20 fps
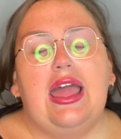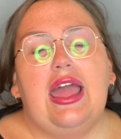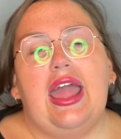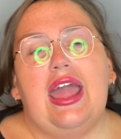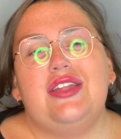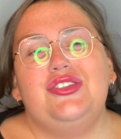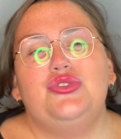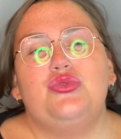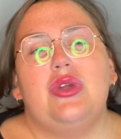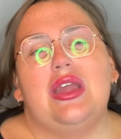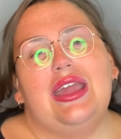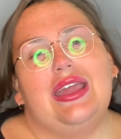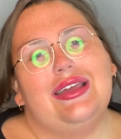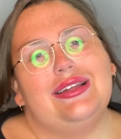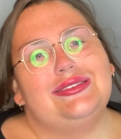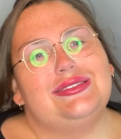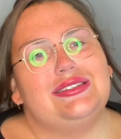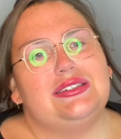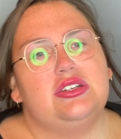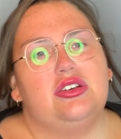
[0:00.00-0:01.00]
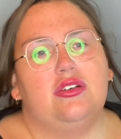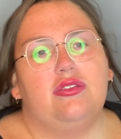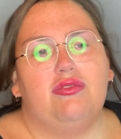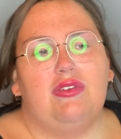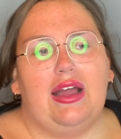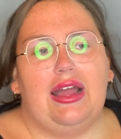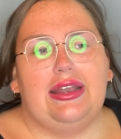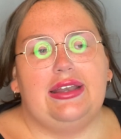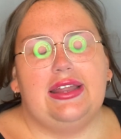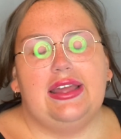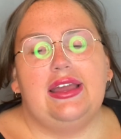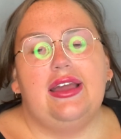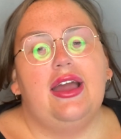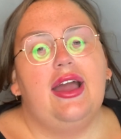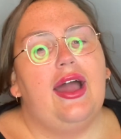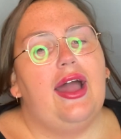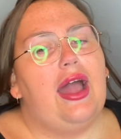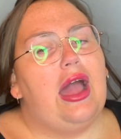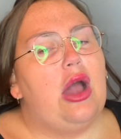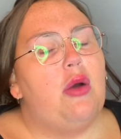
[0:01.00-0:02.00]
and you can still find it.
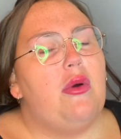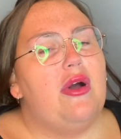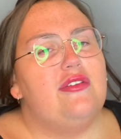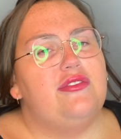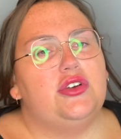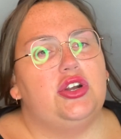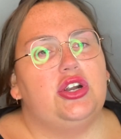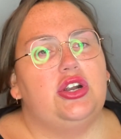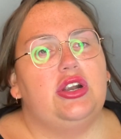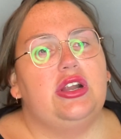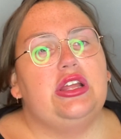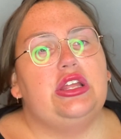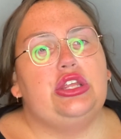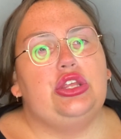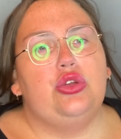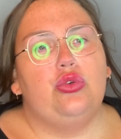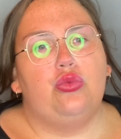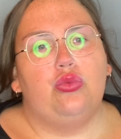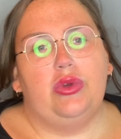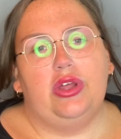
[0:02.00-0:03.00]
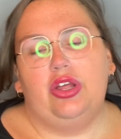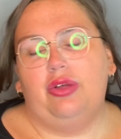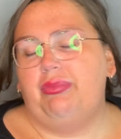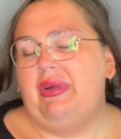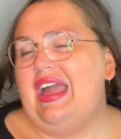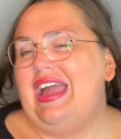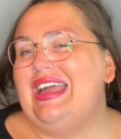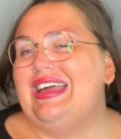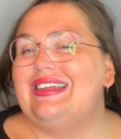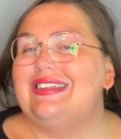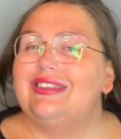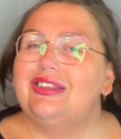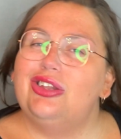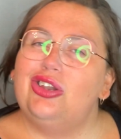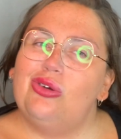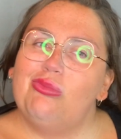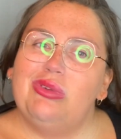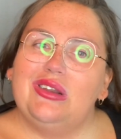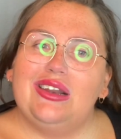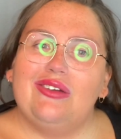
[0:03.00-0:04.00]
However, you will pay a
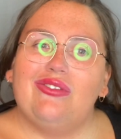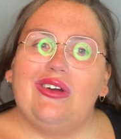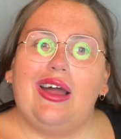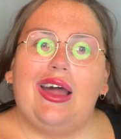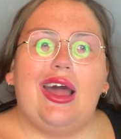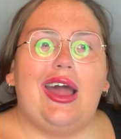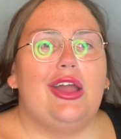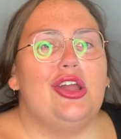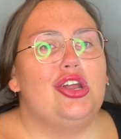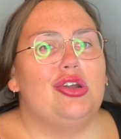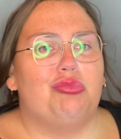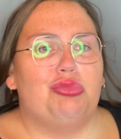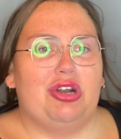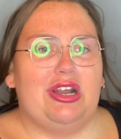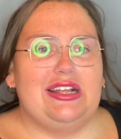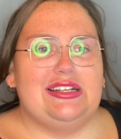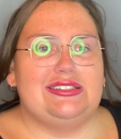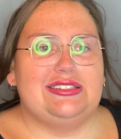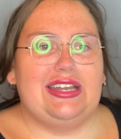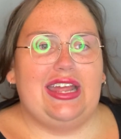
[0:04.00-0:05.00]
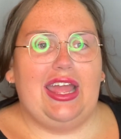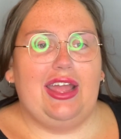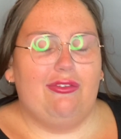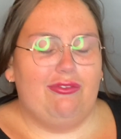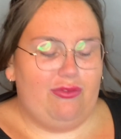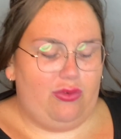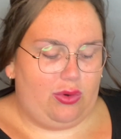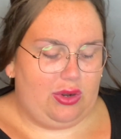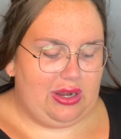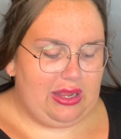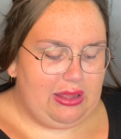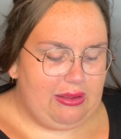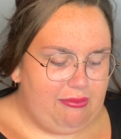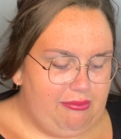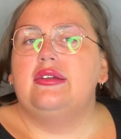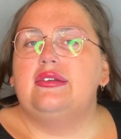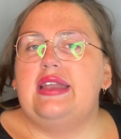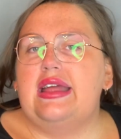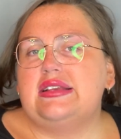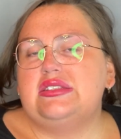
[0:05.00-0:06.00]
little bit of a higher price tag for it.
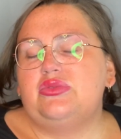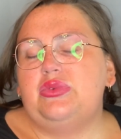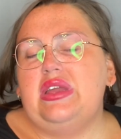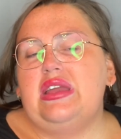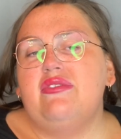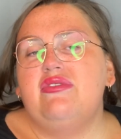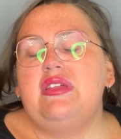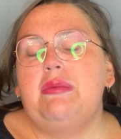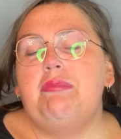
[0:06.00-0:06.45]
Next, we have the